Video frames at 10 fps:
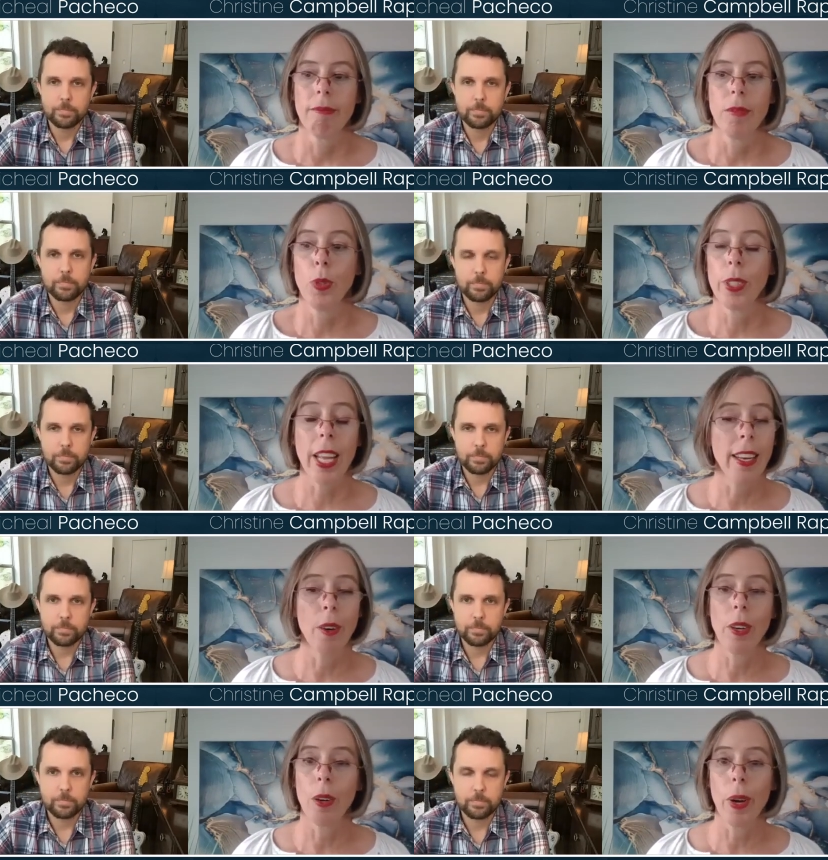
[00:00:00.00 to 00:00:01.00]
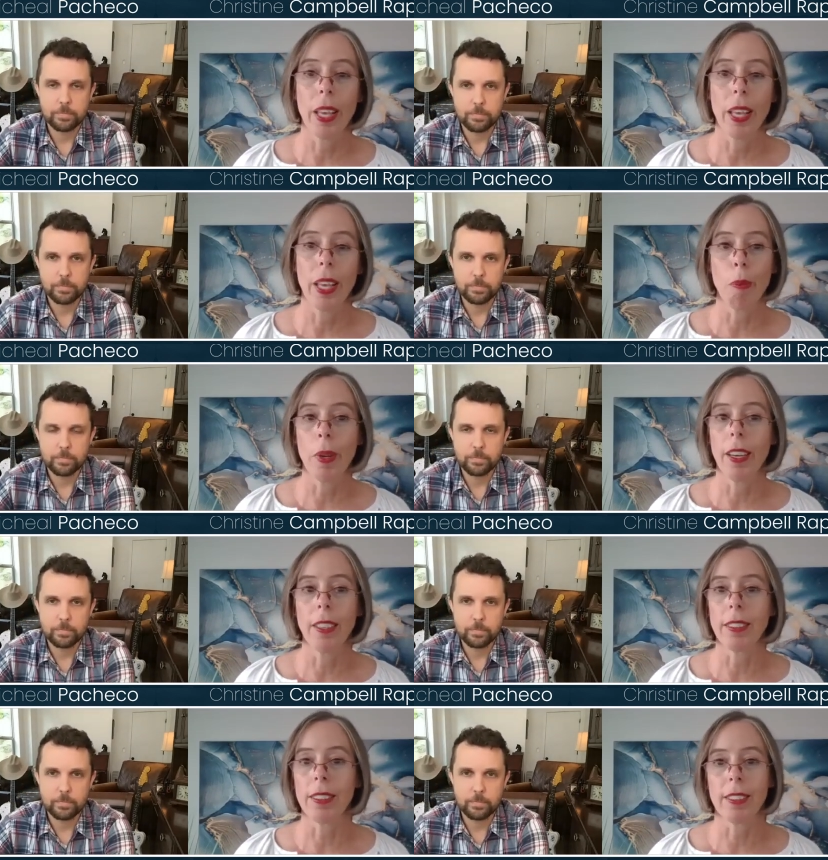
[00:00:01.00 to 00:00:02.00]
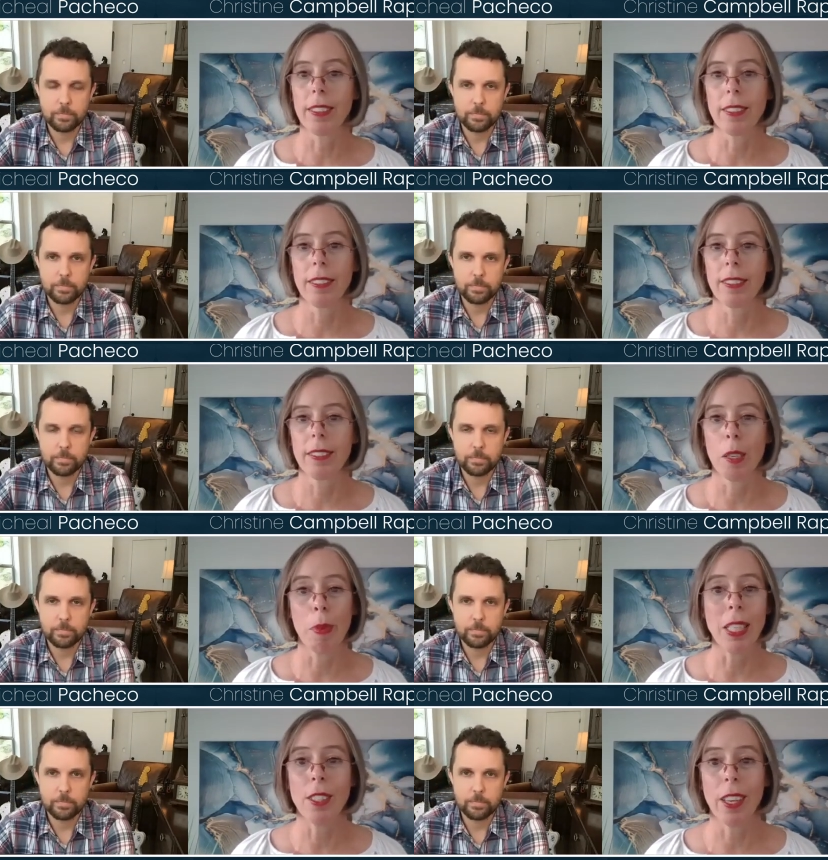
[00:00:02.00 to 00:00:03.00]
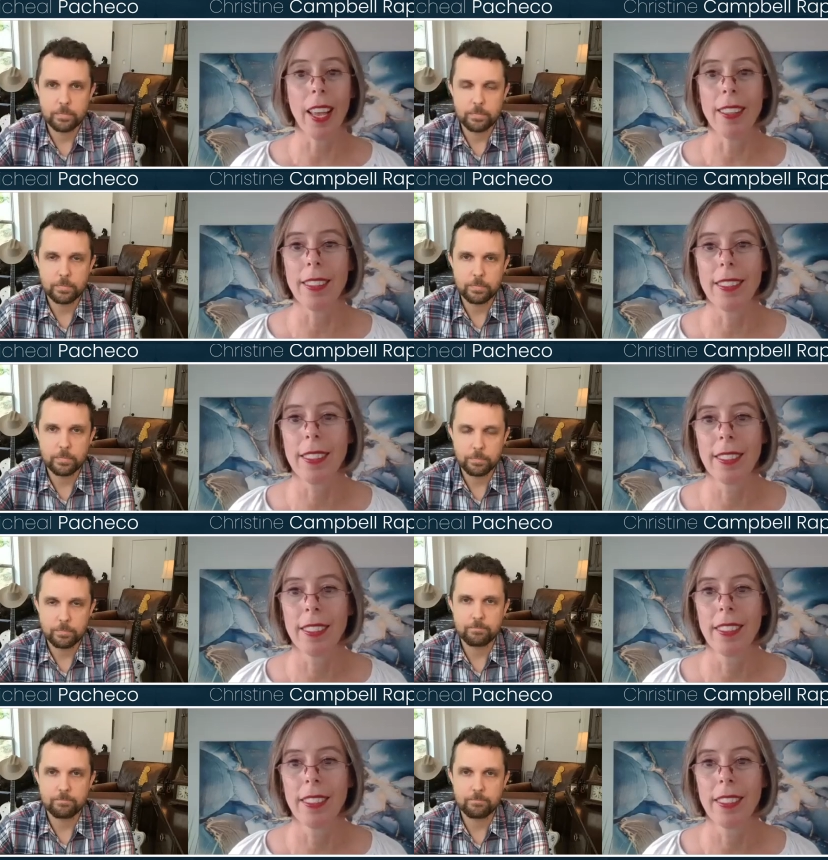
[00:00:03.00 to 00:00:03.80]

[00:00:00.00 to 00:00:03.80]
Speaker 1: You stand out in a way that nobody else competes against.